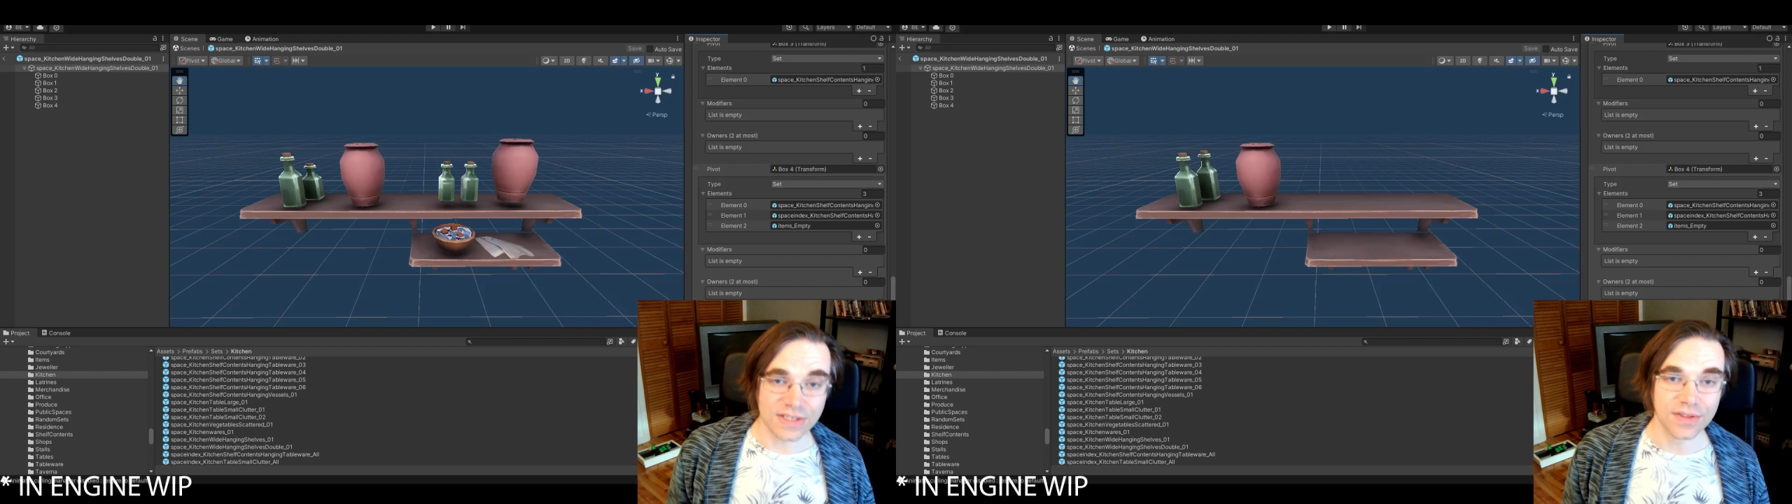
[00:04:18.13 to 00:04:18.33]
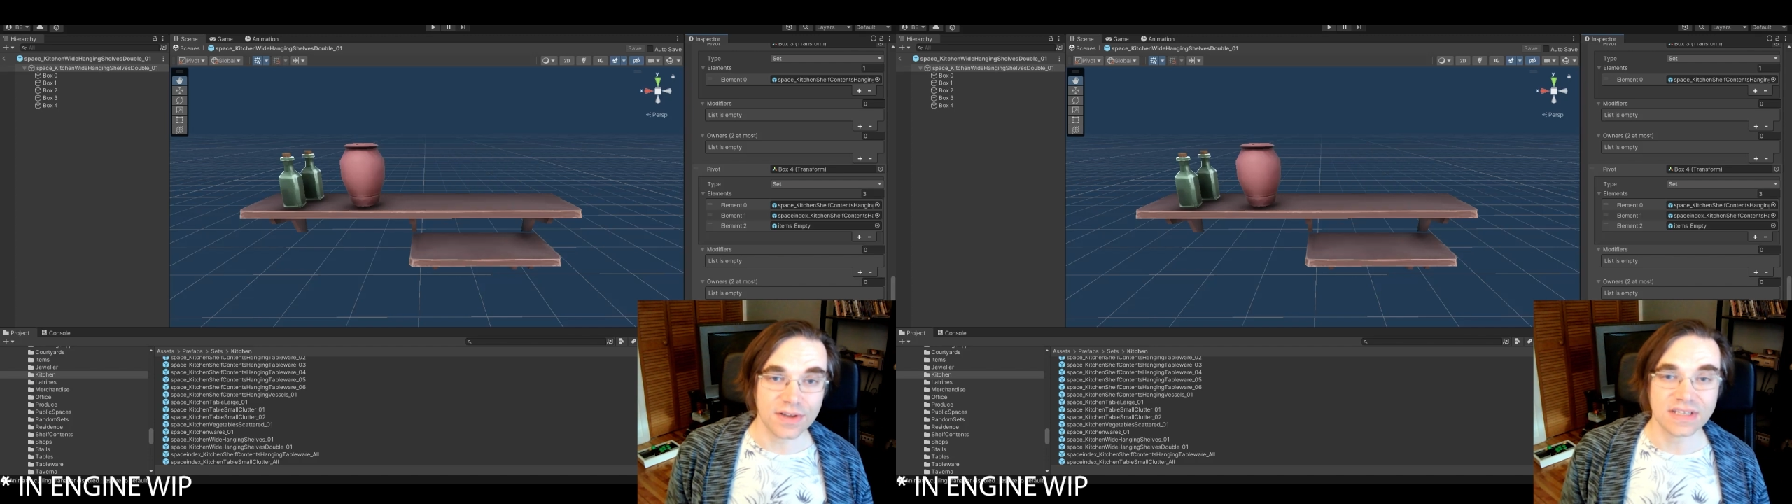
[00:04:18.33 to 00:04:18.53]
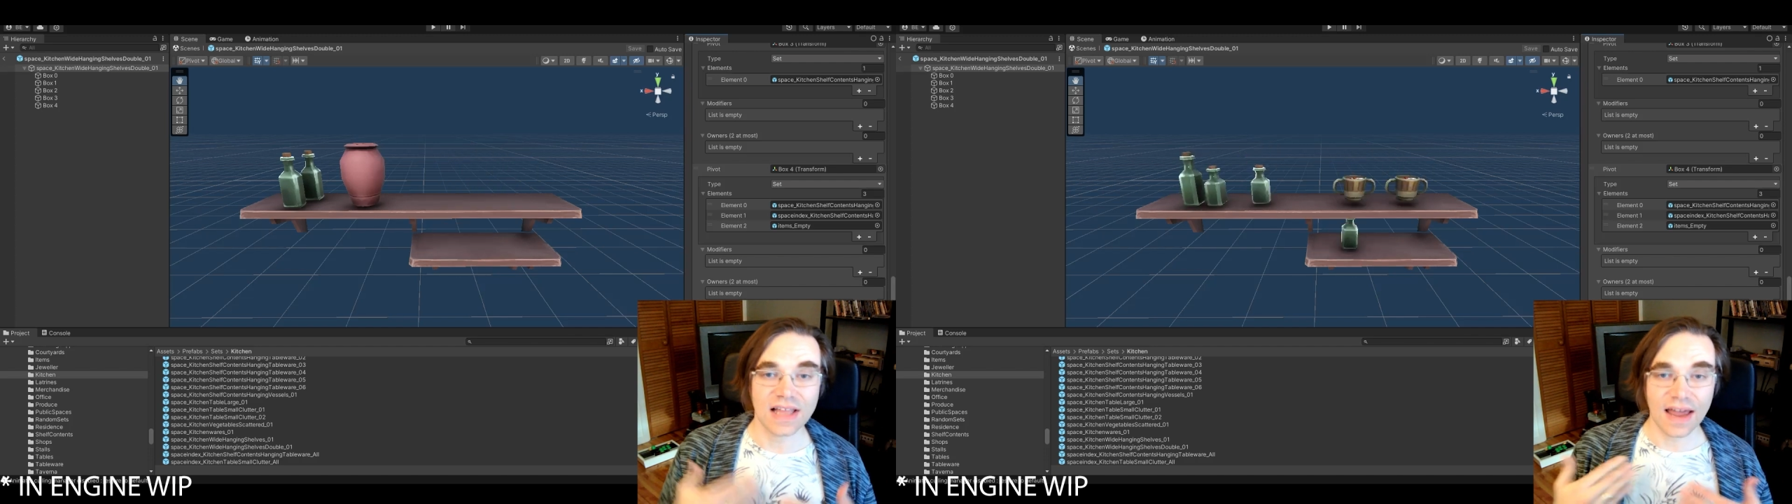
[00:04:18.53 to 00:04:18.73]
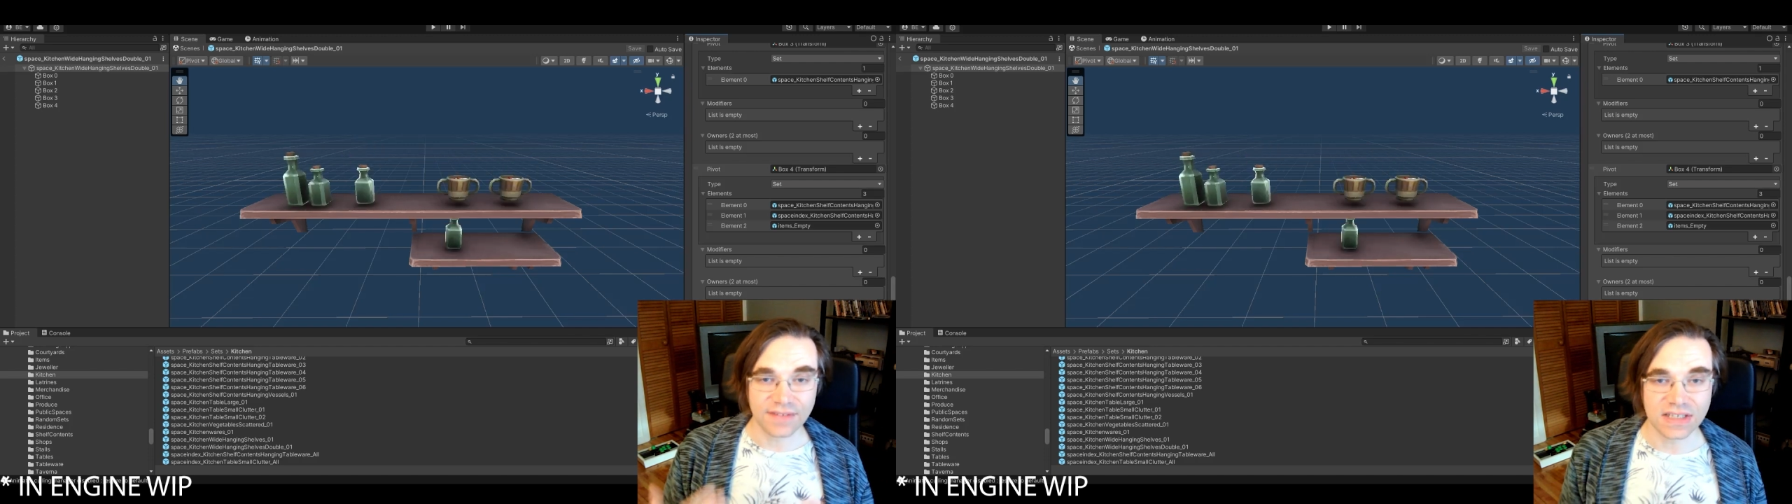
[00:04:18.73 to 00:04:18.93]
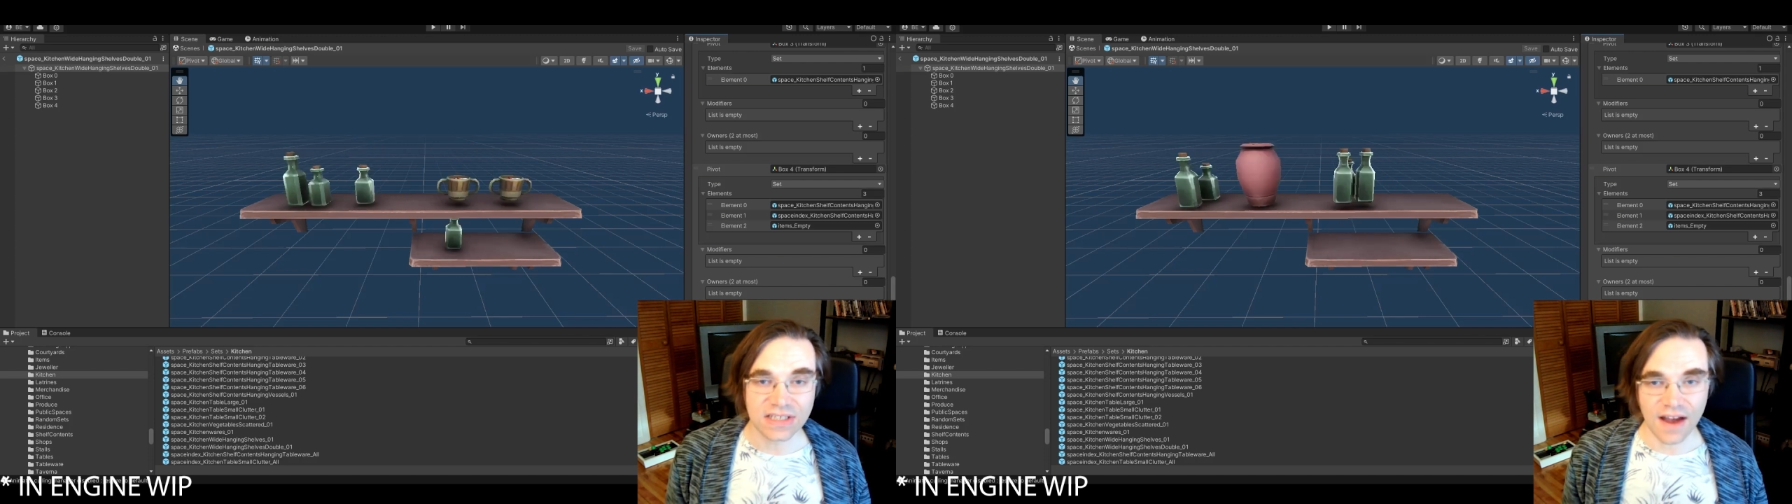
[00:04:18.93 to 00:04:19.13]
so there's a lot
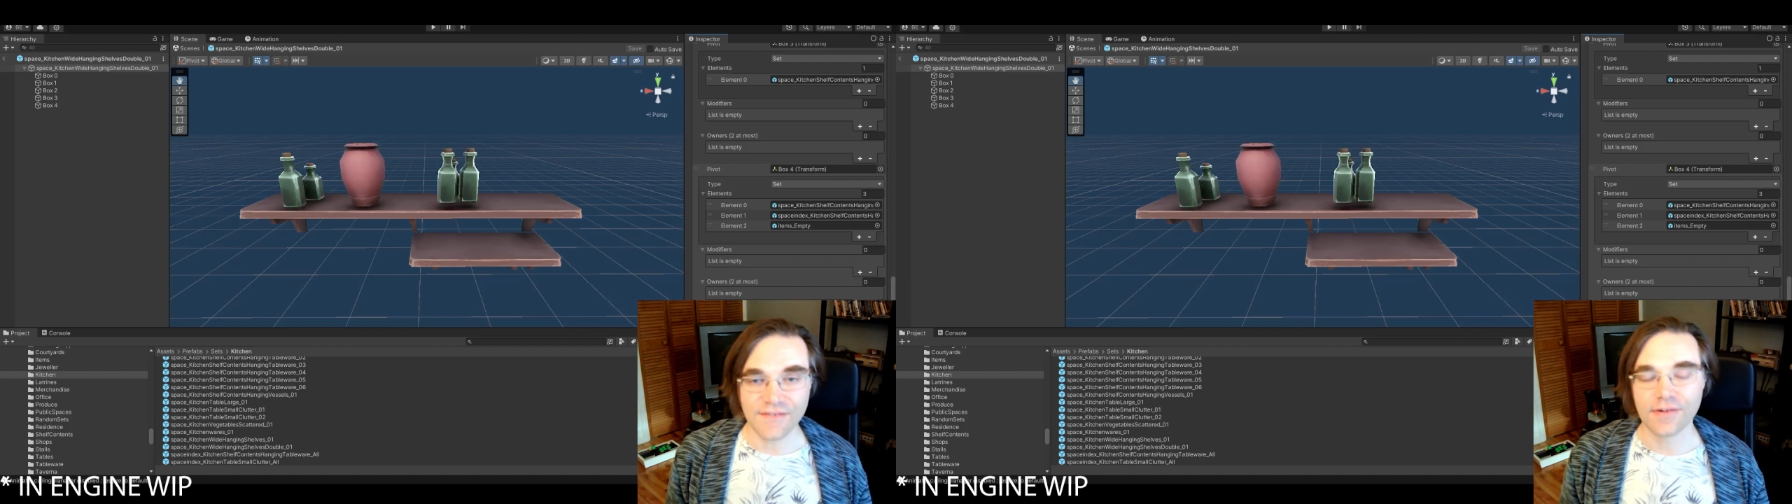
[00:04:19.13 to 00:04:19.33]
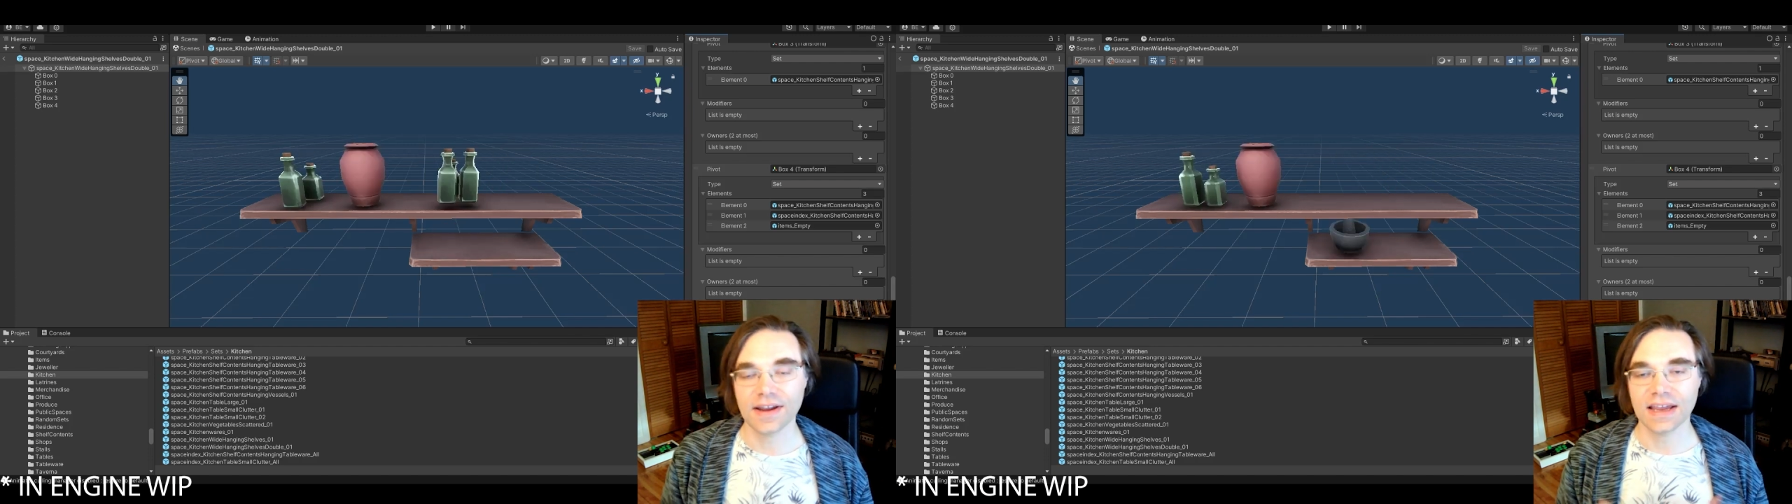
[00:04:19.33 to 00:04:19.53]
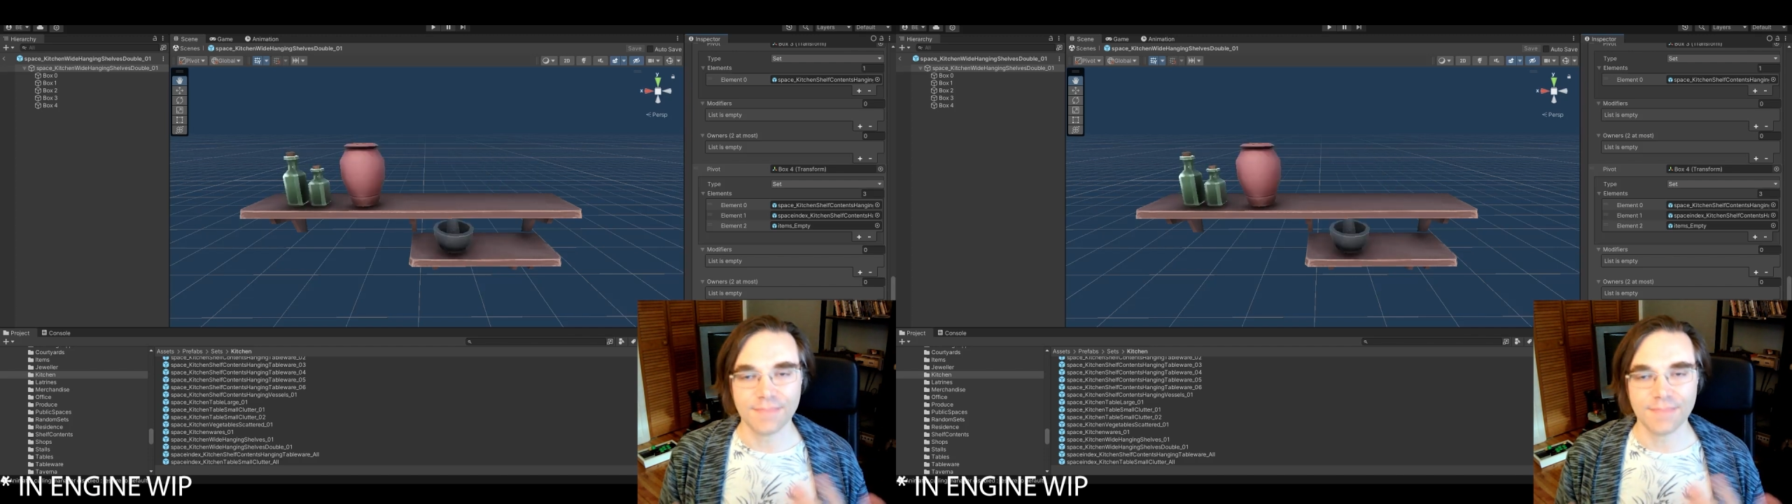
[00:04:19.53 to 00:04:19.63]
of discovery